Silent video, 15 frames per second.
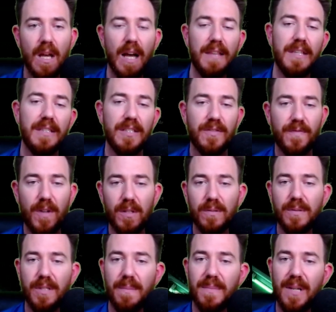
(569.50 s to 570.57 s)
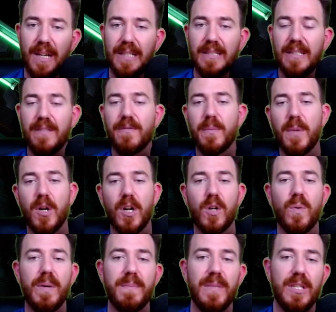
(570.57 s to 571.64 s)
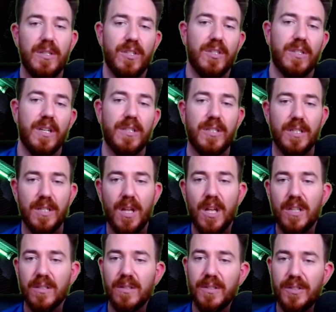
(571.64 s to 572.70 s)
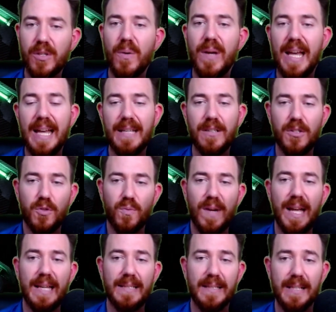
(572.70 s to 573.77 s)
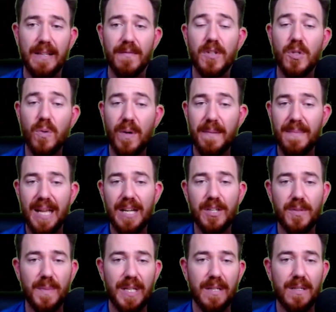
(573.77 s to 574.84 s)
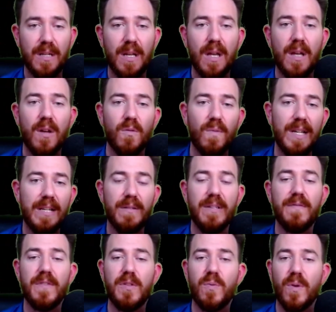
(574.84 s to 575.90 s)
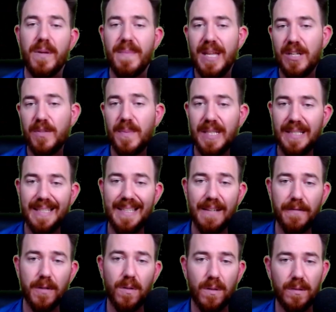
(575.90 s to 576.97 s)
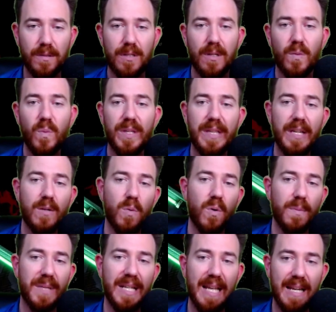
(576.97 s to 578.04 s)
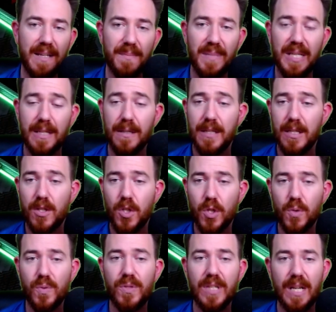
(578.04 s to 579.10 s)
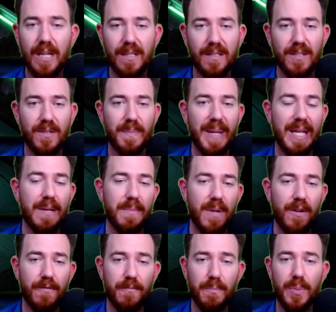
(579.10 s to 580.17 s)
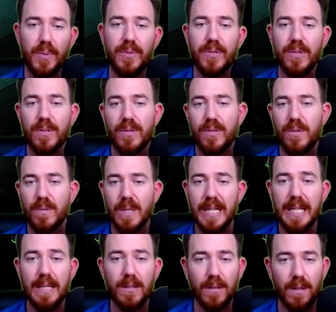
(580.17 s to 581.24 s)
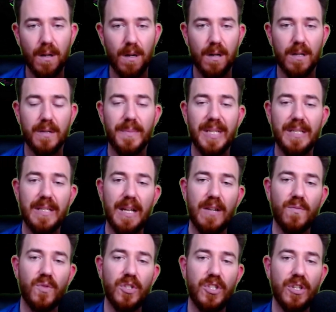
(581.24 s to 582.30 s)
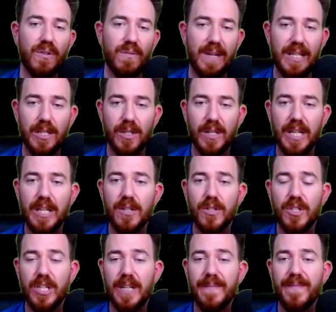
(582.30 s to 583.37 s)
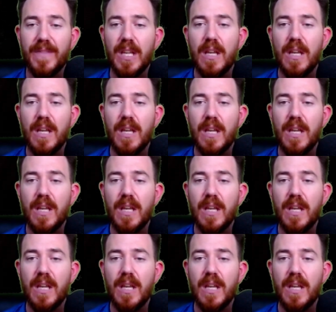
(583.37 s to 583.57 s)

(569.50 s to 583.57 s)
I think this follows up nicely from our equipment discussion, so let's go ahead and address inventory management. Right now, inventory management's difficult, with a core mechanic being the use and spam of boosters to heal, augment, and regenerate your energy.